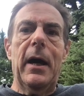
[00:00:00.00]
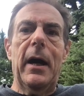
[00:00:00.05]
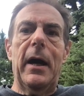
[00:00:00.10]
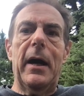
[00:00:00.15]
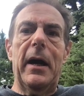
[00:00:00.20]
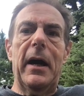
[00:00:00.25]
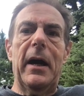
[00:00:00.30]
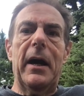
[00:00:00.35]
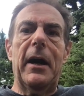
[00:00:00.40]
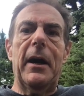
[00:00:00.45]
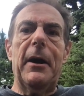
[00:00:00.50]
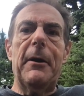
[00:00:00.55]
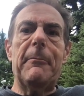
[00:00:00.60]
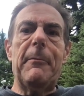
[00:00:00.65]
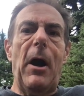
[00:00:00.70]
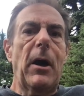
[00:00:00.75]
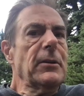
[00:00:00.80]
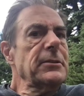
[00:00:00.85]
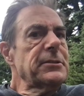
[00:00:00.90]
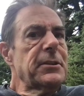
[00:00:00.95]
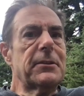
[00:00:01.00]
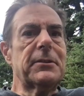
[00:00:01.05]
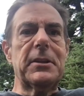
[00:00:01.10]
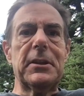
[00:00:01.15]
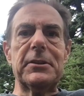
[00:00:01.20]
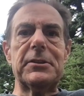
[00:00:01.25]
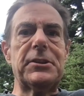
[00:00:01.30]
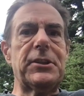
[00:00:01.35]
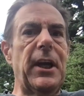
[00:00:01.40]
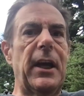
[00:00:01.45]
also
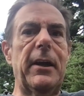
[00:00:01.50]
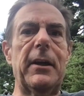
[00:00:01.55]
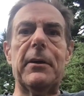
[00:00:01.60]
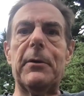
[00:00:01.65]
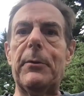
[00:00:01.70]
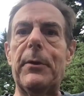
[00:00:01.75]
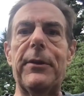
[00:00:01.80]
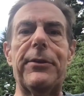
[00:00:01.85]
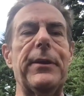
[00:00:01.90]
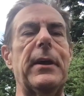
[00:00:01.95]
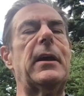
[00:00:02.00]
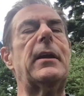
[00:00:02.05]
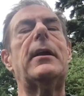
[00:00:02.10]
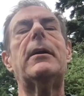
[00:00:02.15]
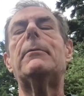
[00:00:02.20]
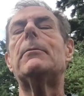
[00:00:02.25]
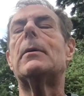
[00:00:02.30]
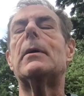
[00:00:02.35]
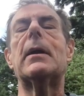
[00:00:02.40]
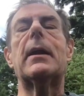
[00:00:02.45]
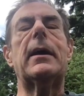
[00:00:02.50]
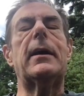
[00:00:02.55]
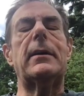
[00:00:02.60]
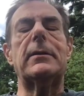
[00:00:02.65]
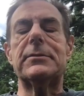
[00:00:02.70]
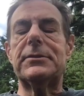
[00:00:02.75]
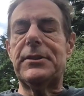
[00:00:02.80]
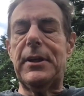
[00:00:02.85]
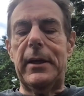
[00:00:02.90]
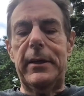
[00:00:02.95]
to share it with anyone
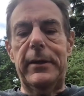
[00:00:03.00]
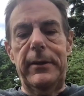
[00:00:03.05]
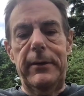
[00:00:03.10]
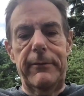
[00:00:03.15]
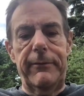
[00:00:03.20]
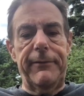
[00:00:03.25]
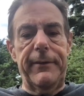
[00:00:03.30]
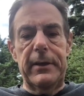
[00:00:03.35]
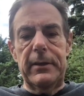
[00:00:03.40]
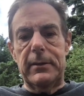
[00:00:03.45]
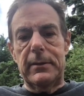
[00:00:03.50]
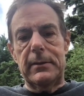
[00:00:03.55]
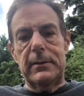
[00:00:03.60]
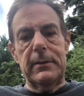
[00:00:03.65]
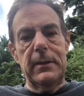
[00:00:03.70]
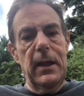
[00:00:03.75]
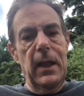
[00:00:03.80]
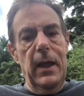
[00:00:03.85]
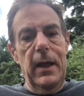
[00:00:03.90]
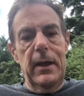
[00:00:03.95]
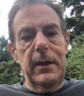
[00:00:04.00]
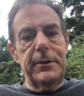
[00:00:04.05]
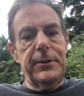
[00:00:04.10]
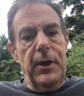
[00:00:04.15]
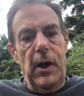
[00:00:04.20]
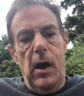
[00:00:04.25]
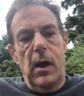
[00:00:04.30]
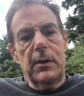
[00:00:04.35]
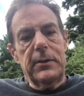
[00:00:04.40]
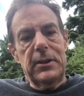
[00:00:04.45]
else that you feel
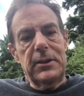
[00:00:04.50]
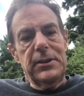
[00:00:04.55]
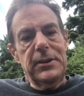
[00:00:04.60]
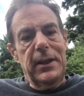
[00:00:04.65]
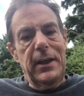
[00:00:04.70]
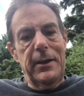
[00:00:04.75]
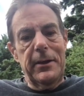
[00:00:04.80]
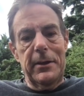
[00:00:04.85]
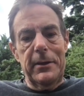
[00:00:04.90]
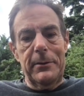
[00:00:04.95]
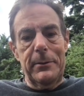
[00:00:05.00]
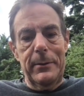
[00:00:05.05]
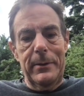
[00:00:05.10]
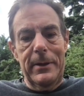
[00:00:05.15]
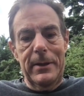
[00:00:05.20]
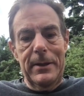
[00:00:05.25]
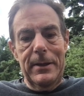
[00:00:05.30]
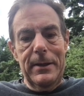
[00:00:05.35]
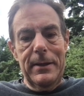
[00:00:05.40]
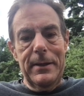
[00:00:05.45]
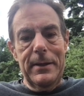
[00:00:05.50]
drawn to share it with.